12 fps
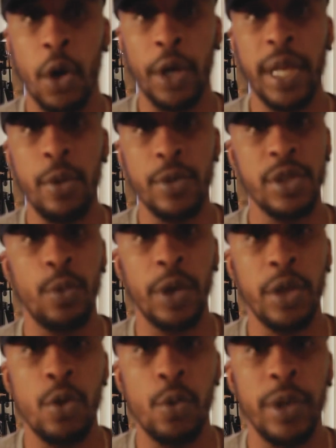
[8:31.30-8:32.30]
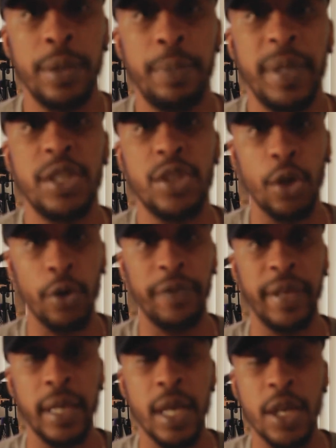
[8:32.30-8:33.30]
he was the one who would be
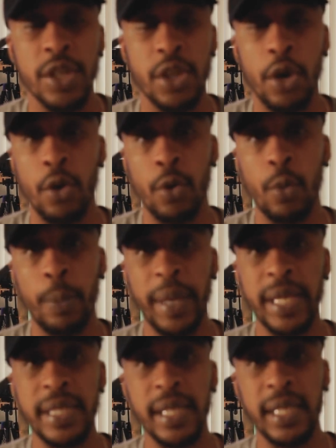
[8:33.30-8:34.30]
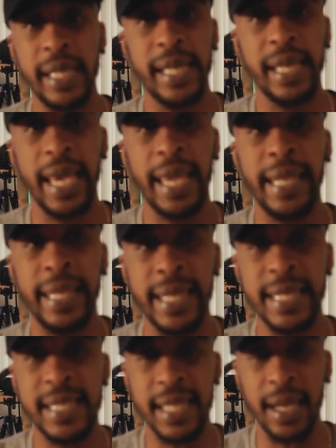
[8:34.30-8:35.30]
serving. So basically, in
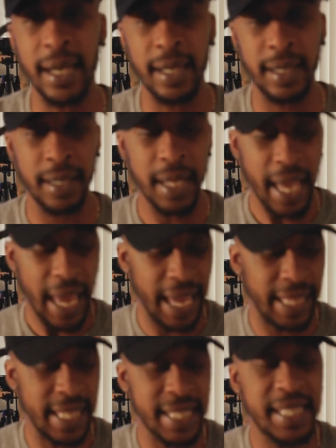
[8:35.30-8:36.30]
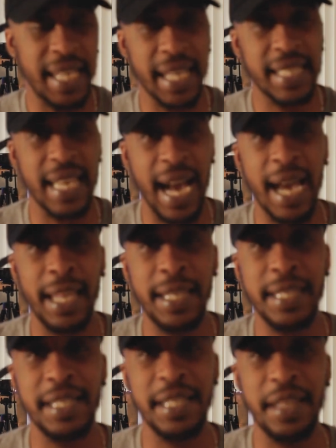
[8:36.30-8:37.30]
this text, God
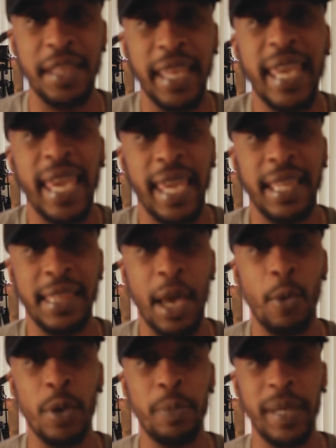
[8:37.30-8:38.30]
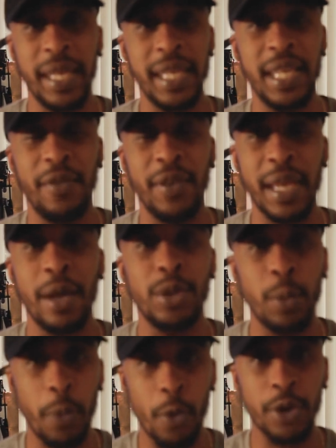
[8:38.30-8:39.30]
is the king that would be giving out
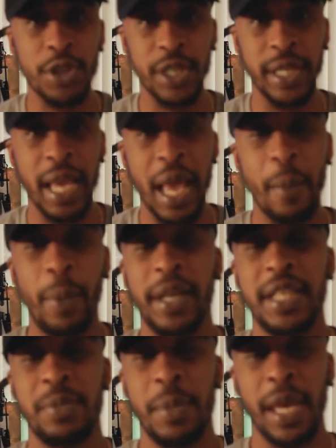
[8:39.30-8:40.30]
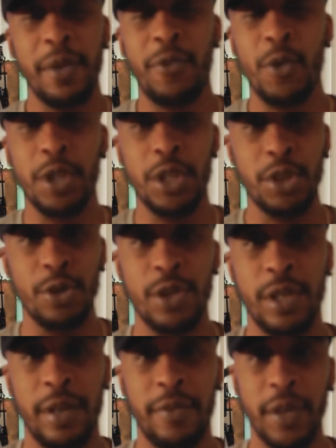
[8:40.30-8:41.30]
the portion, but it's meant for the
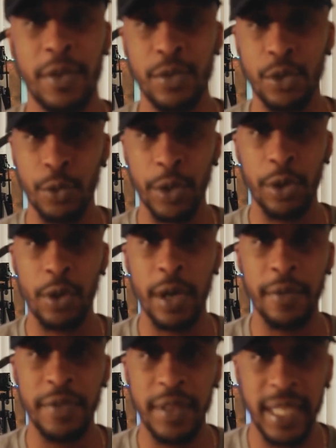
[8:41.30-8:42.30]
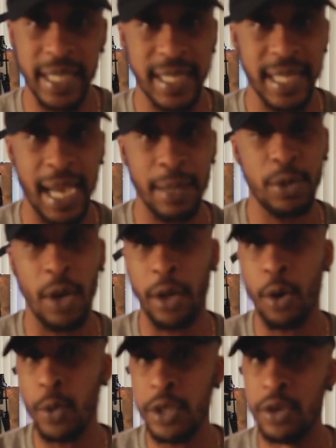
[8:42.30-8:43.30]
children of Israel of this time. So I
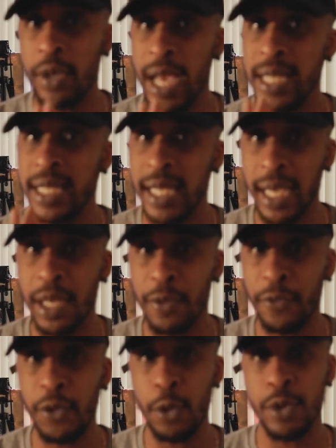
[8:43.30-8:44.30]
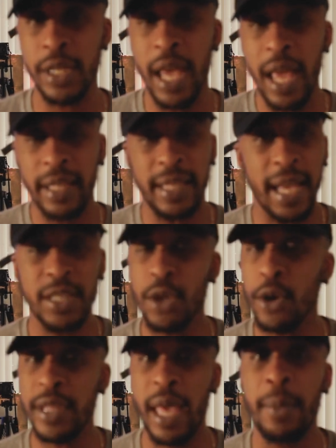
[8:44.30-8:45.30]
don't want you guys to get confused. That's
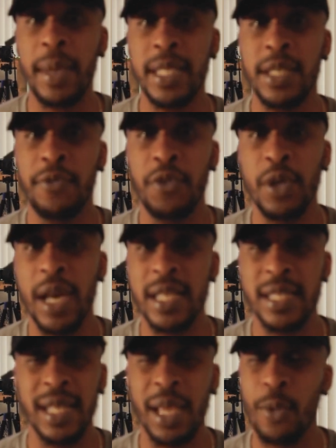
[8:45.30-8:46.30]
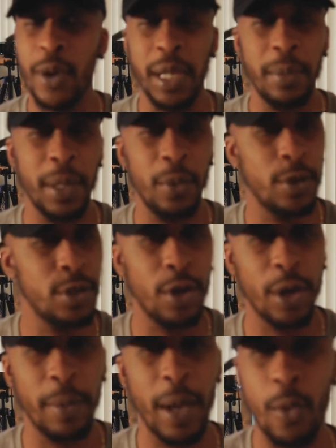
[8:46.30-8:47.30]
all that means. If you guys are like, wait a minute, we're
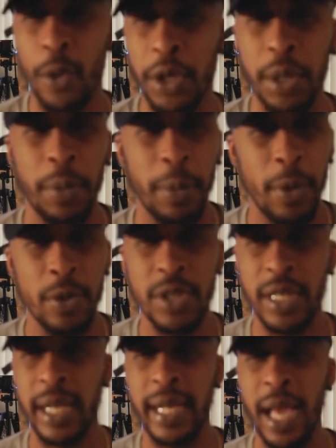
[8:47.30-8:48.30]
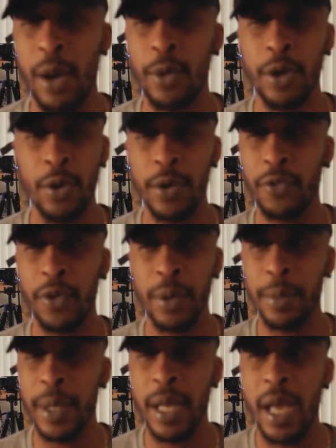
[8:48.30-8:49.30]
talking about work and promotion, and now we're going
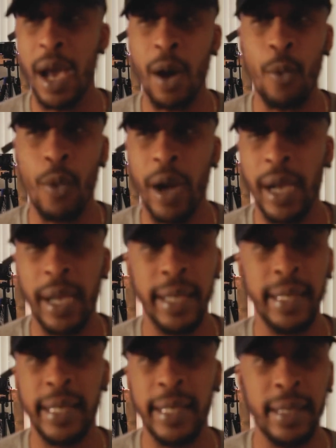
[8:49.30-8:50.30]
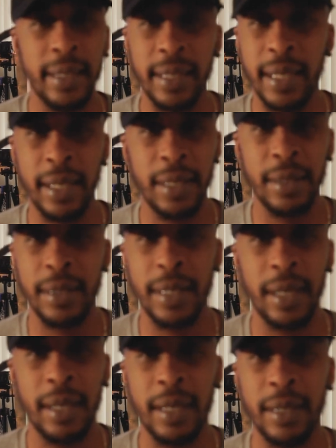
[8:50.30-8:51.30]
from a wine
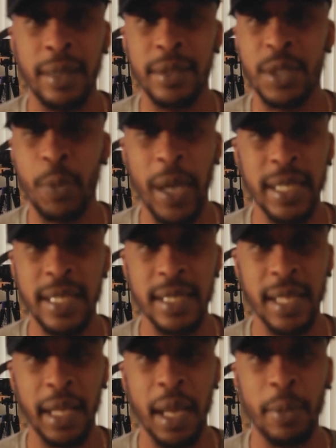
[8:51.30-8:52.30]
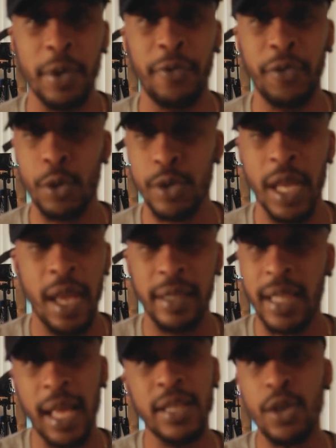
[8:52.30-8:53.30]
and spices, like, I'm confused.
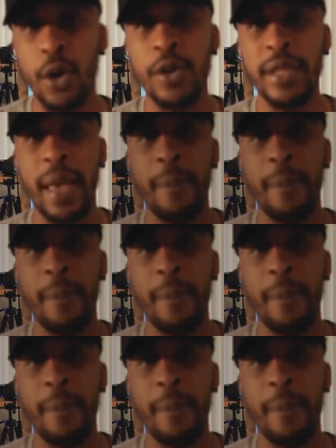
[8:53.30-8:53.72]
That's all that